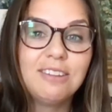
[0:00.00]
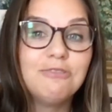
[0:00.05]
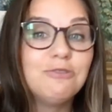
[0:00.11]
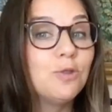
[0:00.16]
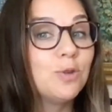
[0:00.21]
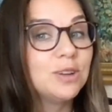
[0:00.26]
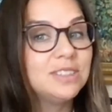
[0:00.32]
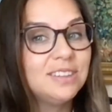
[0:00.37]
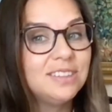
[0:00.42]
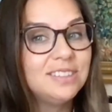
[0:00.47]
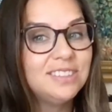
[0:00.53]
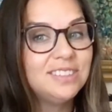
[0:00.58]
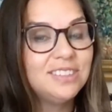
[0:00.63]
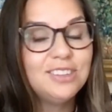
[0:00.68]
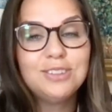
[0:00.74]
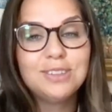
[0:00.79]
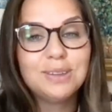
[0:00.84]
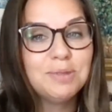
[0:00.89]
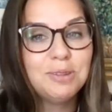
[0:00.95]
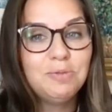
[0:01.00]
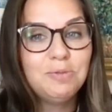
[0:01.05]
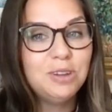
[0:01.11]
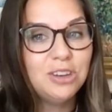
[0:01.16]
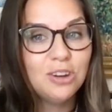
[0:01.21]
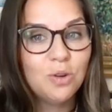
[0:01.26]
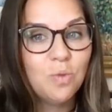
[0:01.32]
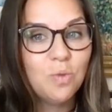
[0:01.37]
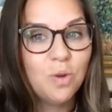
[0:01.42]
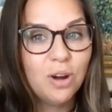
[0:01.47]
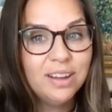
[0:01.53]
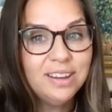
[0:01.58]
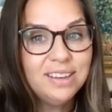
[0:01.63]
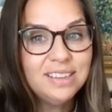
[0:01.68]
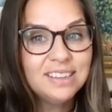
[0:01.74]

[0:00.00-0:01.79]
of forced us to do something we don't want,